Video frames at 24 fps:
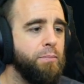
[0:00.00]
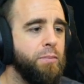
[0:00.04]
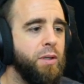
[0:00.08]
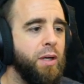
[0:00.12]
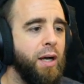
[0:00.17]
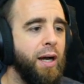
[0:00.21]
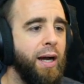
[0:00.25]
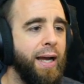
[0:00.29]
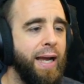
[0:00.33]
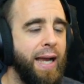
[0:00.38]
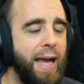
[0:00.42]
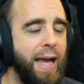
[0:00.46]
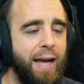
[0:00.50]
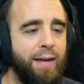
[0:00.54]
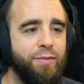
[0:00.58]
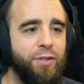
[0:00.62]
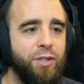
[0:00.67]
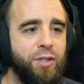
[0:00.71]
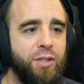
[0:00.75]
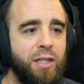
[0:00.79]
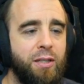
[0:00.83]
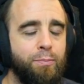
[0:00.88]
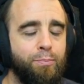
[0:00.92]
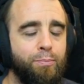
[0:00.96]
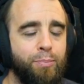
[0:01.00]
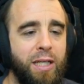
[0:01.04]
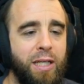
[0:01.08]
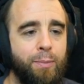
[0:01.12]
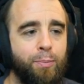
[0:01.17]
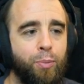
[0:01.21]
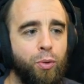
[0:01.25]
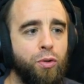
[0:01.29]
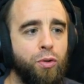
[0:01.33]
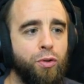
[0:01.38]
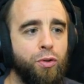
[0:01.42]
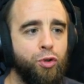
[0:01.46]
I have seen
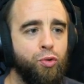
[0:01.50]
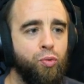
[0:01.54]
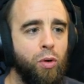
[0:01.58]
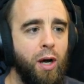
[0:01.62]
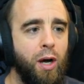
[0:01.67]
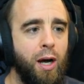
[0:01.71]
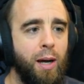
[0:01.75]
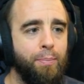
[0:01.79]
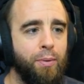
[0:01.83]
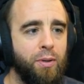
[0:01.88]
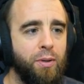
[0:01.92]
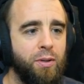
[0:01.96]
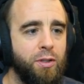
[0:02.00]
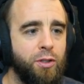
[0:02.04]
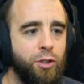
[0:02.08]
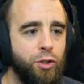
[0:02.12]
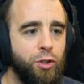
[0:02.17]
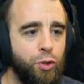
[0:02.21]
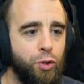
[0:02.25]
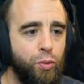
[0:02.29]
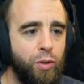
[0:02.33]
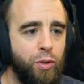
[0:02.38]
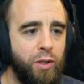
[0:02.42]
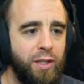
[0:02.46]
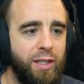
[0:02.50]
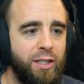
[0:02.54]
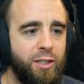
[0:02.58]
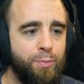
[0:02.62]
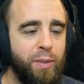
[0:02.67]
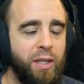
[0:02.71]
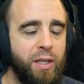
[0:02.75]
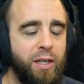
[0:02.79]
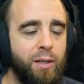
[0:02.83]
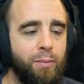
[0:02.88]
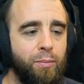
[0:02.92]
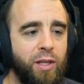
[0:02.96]
people drop 2 of these
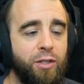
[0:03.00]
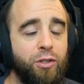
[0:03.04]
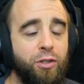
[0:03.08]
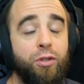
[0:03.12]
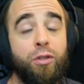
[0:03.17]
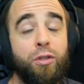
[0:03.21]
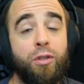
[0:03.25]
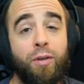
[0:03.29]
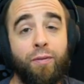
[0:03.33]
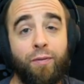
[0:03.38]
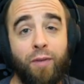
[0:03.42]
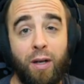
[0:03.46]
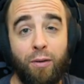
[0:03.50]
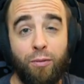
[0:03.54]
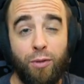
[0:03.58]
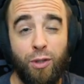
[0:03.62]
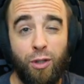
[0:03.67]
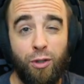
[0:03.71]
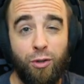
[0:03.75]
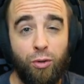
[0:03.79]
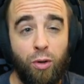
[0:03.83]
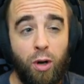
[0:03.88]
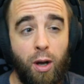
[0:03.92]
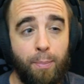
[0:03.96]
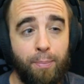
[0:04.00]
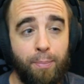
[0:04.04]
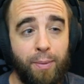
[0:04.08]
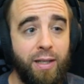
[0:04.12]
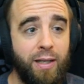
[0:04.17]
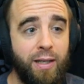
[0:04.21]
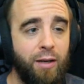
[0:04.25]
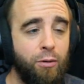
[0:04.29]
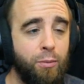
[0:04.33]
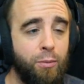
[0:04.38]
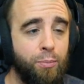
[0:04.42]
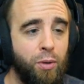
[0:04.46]
medium lasers, and if I was to drop
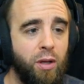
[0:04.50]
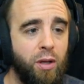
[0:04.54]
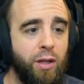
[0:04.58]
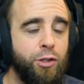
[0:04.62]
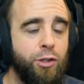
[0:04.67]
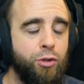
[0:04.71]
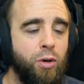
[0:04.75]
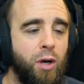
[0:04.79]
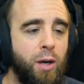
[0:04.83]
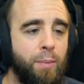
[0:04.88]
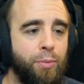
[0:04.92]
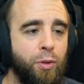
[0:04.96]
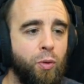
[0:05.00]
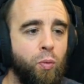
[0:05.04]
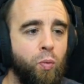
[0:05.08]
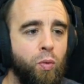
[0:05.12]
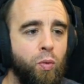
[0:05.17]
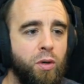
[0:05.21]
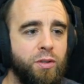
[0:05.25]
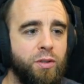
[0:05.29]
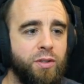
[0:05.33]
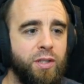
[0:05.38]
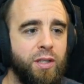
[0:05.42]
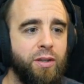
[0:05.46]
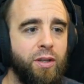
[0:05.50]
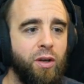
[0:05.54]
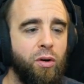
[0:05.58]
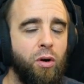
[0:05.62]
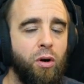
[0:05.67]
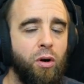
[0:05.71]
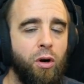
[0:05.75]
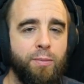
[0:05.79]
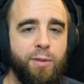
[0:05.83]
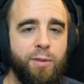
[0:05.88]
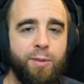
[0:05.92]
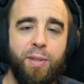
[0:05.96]
any, I would probably drop the ones in the
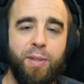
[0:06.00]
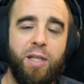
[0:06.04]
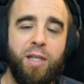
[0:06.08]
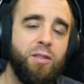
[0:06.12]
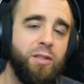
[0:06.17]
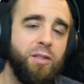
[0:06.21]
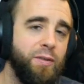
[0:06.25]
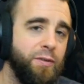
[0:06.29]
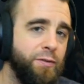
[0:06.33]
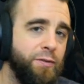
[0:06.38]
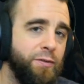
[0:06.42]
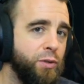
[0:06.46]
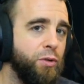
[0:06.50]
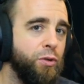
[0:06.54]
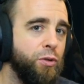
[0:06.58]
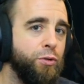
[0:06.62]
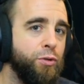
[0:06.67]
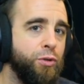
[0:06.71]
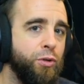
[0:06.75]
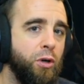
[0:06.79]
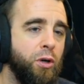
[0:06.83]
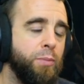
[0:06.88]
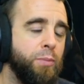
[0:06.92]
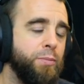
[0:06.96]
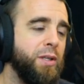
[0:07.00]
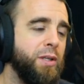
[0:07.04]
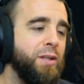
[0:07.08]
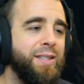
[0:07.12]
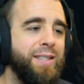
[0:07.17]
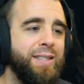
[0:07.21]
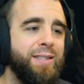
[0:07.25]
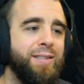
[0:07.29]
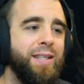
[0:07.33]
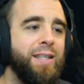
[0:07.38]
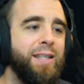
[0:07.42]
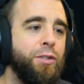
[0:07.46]
arms, because if you lose arms, at
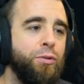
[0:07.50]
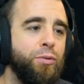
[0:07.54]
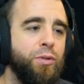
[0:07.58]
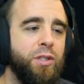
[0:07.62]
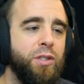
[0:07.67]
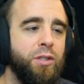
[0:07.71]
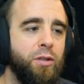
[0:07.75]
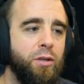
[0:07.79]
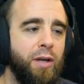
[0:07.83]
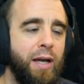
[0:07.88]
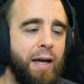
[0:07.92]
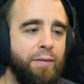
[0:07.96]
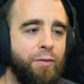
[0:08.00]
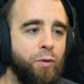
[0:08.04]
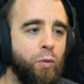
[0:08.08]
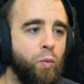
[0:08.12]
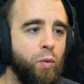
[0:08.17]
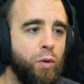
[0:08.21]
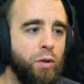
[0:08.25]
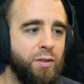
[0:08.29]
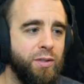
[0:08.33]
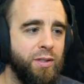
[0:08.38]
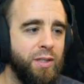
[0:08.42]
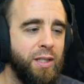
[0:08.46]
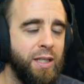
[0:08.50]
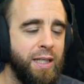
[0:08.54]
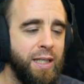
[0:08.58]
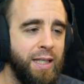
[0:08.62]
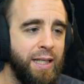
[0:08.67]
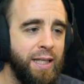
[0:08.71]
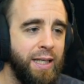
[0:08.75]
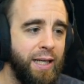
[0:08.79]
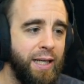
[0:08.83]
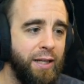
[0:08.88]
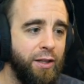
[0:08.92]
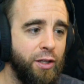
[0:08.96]
least then you would still have the ones
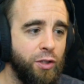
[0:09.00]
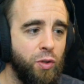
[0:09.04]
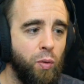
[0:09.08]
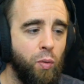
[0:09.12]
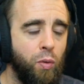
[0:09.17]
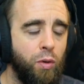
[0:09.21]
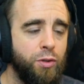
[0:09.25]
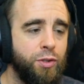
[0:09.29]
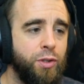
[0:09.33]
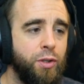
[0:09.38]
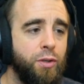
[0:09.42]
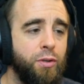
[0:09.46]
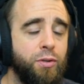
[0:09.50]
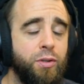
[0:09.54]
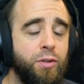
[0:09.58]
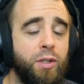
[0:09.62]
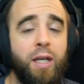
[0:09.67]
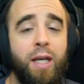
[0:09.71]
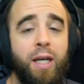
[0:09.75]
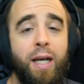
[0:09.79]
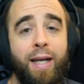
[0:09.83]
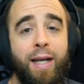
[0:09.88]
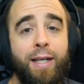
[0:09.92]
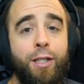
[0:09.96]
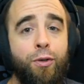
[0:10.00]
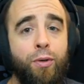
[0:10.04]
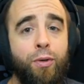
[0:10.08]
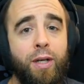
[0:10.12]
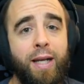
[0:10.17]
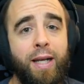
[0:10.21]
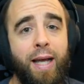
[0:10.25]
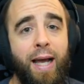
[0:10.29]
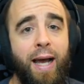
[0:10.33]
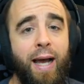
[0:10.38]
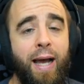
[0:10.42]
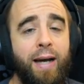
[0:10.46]
in the torsos, and you
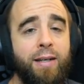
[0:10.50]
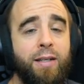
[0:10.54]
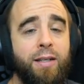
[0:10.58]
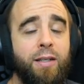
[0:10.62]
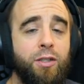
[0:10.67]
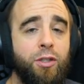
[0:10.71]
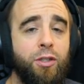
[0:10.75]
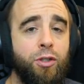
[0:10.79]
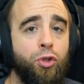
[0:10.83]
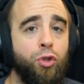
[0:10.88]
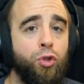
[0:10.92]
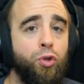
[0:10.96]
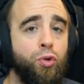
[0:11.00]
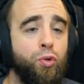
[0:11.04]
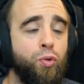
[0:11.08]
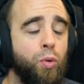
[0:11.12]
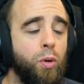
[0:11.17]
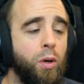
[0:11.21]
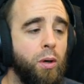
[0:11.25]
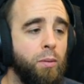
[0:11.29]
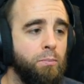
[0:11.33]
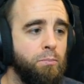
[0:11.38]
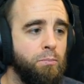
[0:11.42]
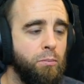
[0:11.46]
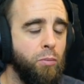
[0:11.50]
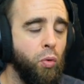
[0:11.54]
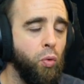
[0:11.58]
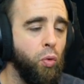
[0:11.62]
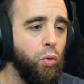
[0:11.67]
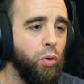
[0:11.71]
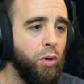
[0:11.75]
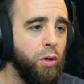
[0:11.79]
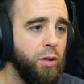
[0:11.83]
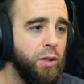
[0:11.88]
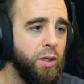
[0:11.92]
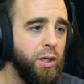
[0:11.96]
can add 2
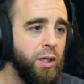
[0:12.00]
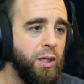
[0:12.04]
more